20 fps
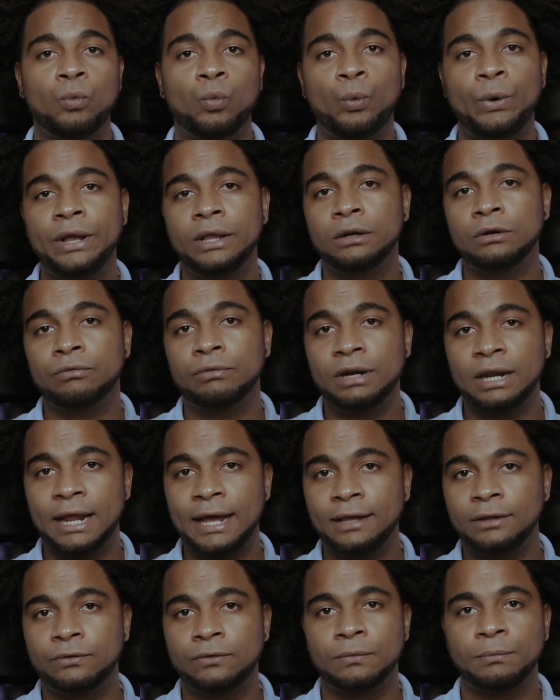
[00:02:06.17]
will
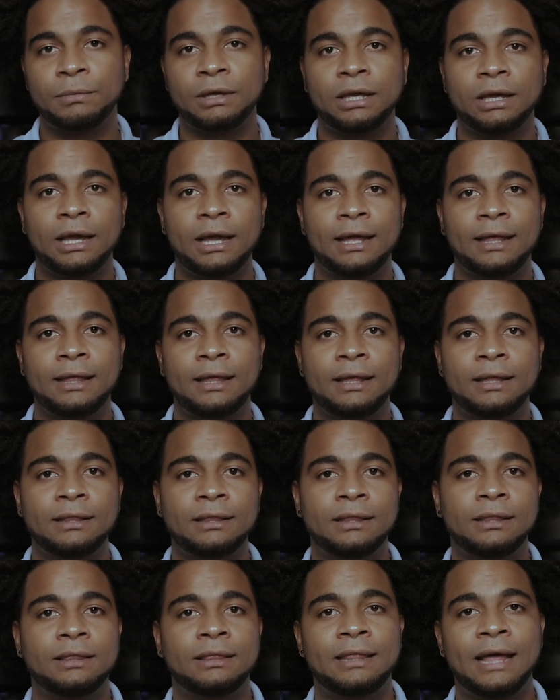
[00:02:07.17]
relate to me.
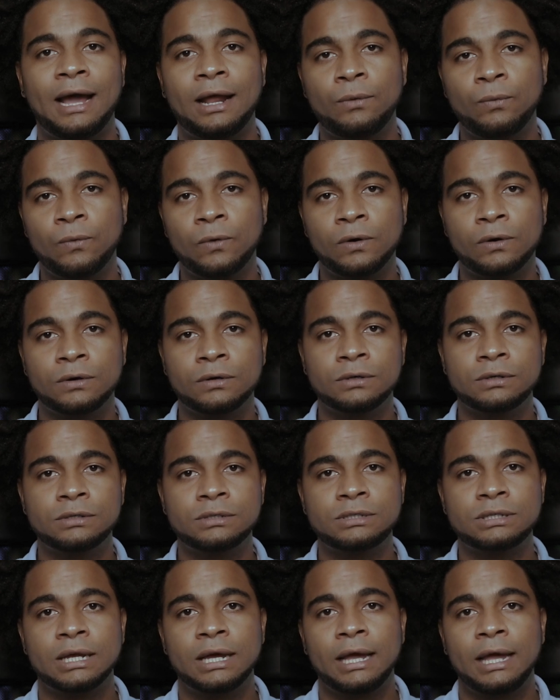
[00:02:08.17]
And that
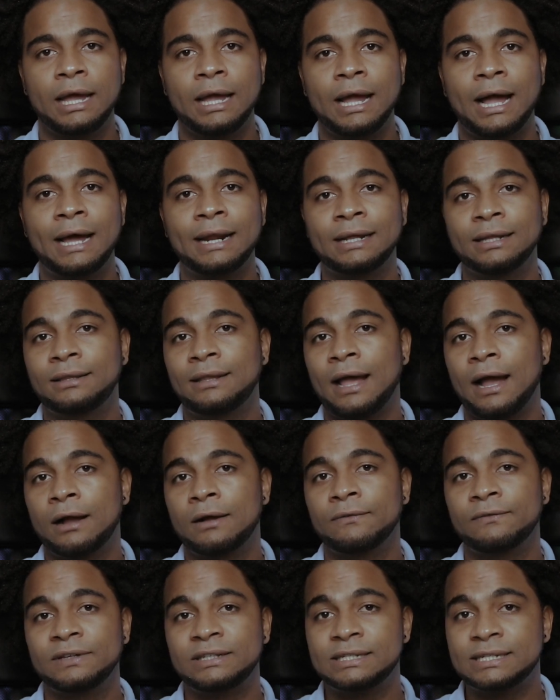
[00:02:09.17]
was an attack
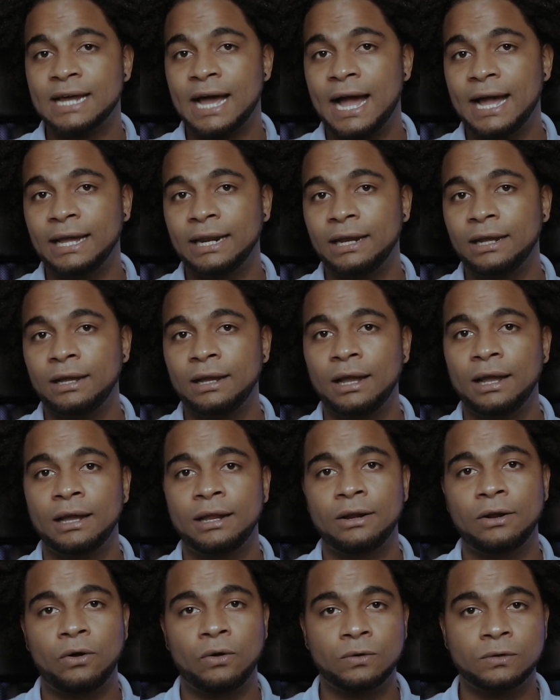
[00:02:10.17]
of anxiety
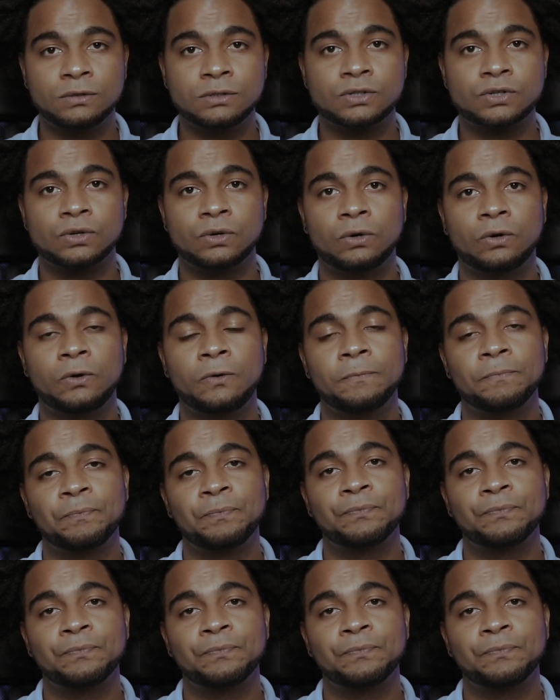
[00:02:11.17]
and also